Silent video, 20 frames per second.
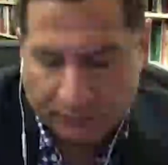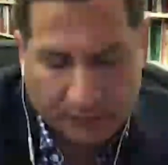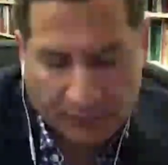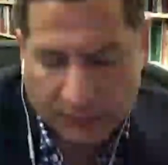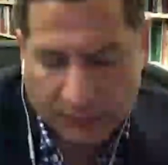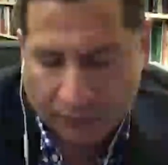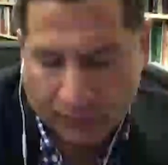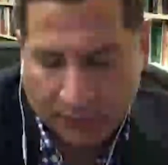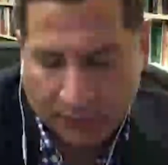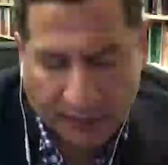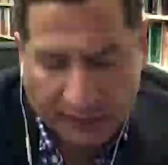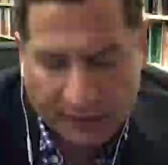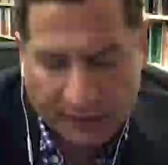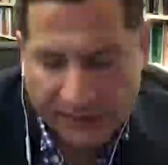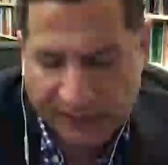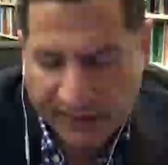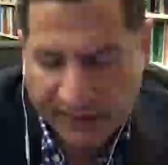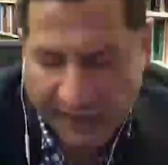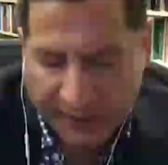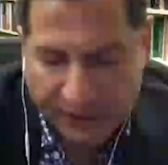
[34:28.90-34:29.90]
during Clinton's
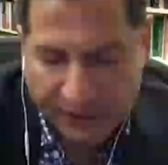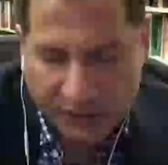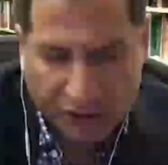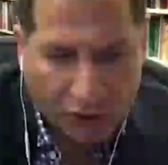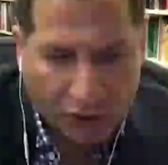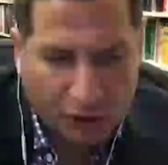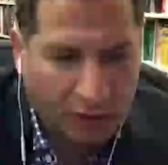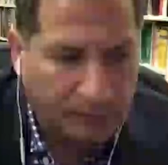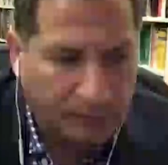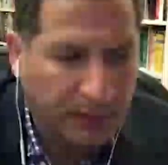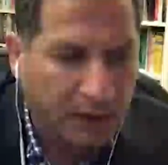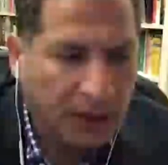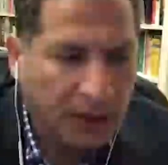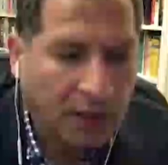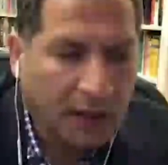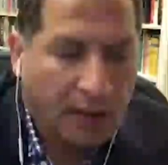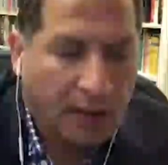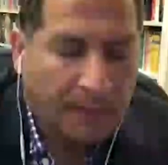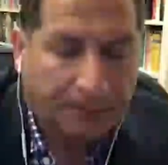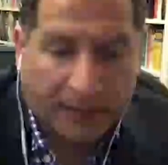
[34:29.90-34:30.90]
second term,
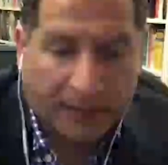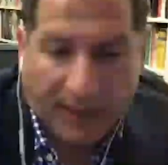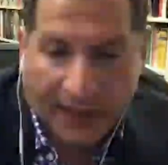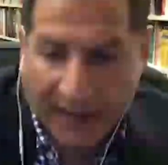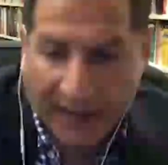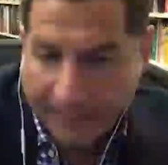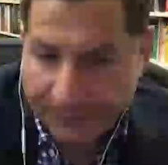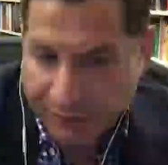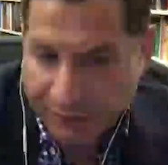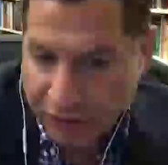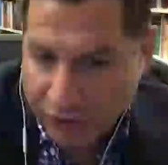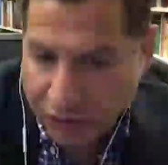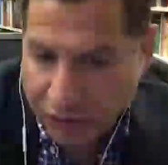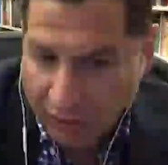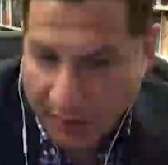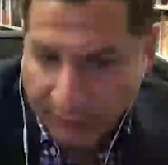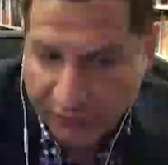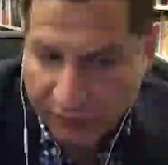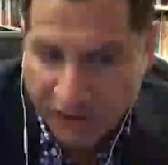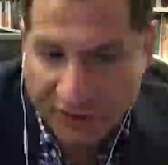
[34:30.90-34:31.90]
perhaps to
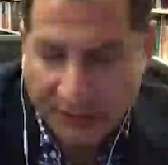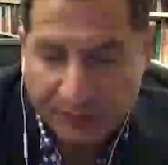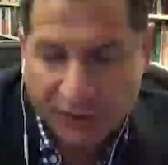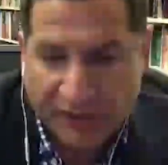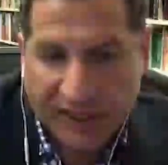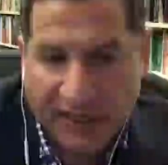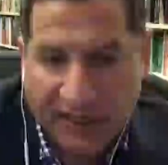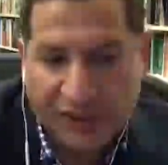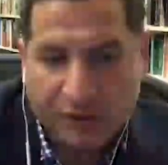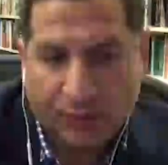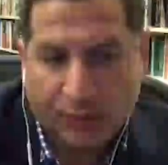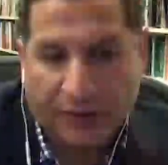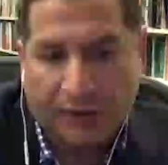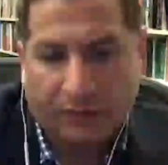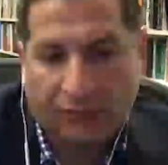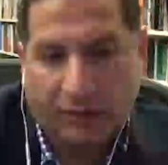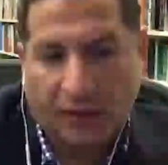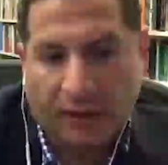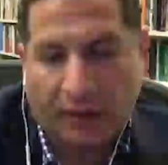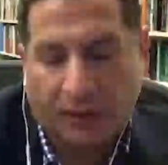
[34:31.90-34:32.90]
try regime change with
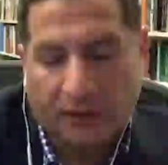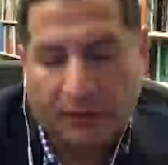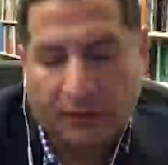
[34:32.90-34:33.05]
Iraq.